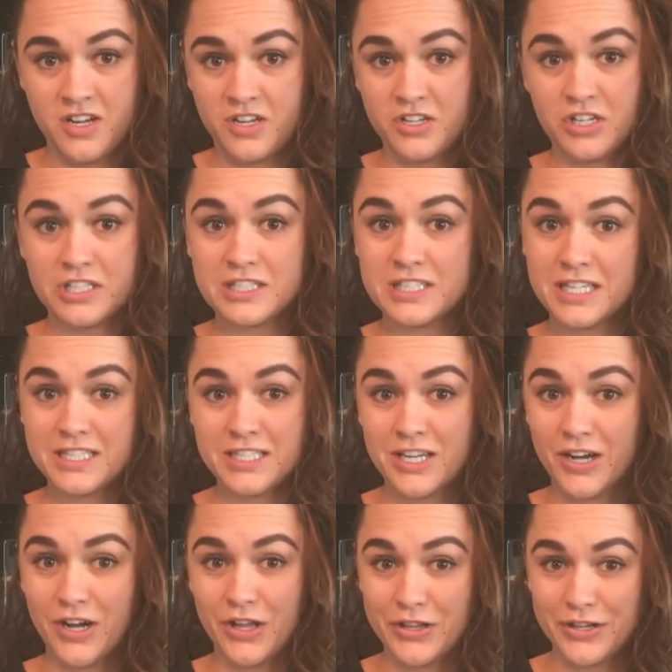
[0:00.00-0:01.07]
You just need to
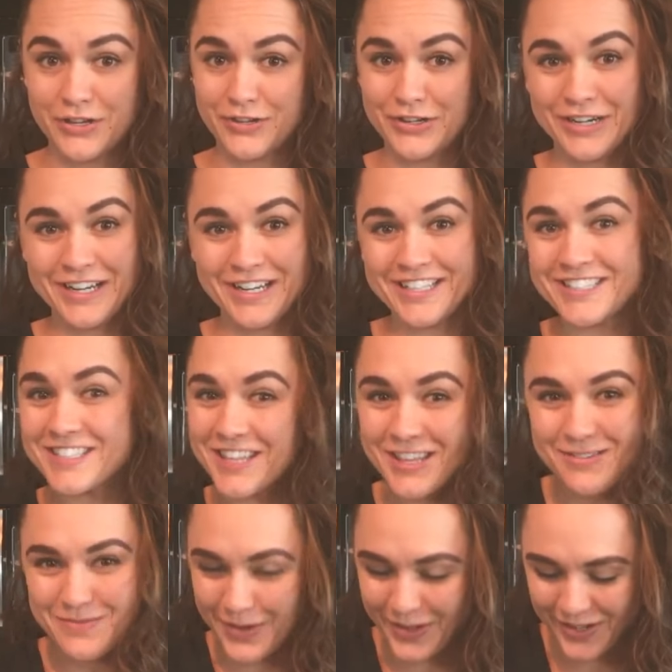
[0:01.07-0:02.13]
get all the ingredients in
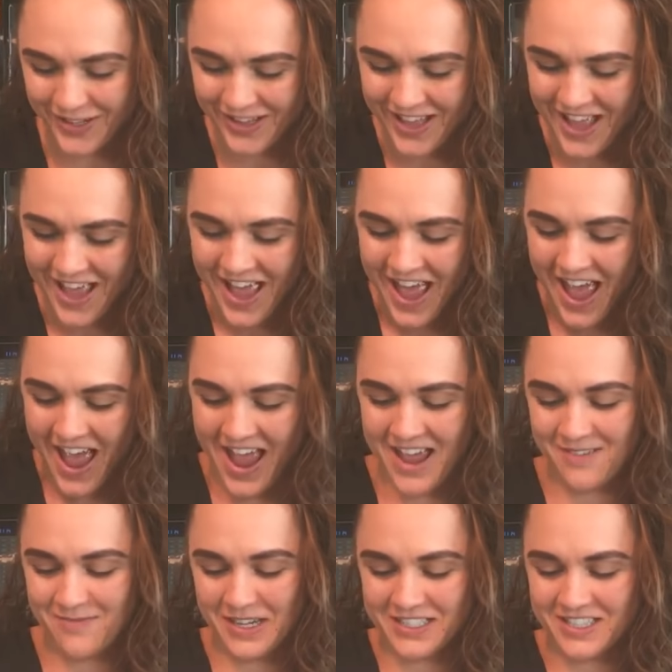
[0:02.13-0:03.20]
the bowl
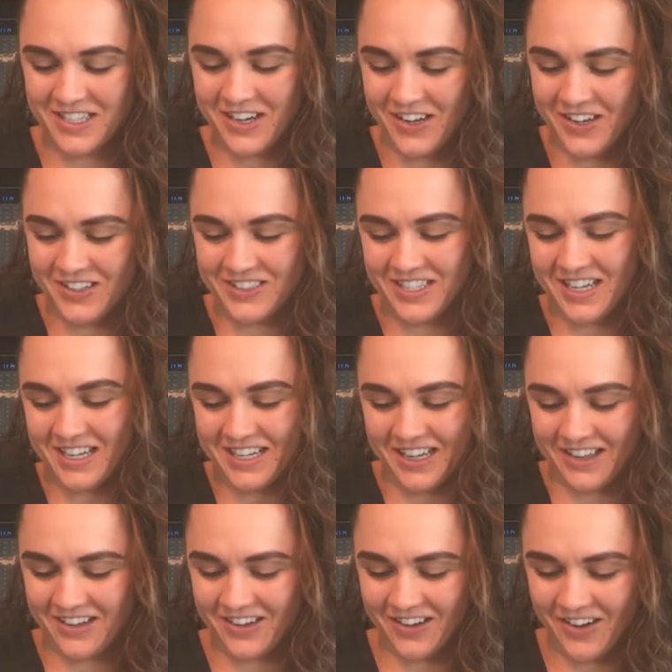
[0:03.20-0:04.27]
and mix it all
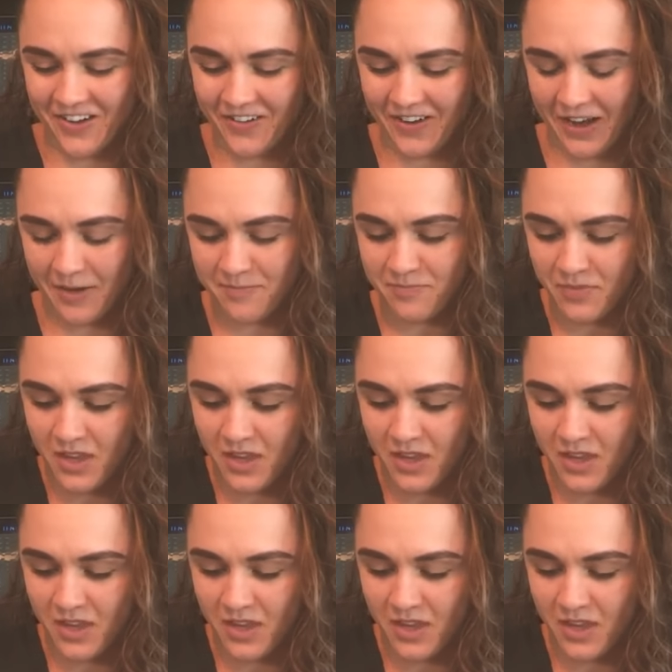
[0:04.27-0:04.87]
together. Okay.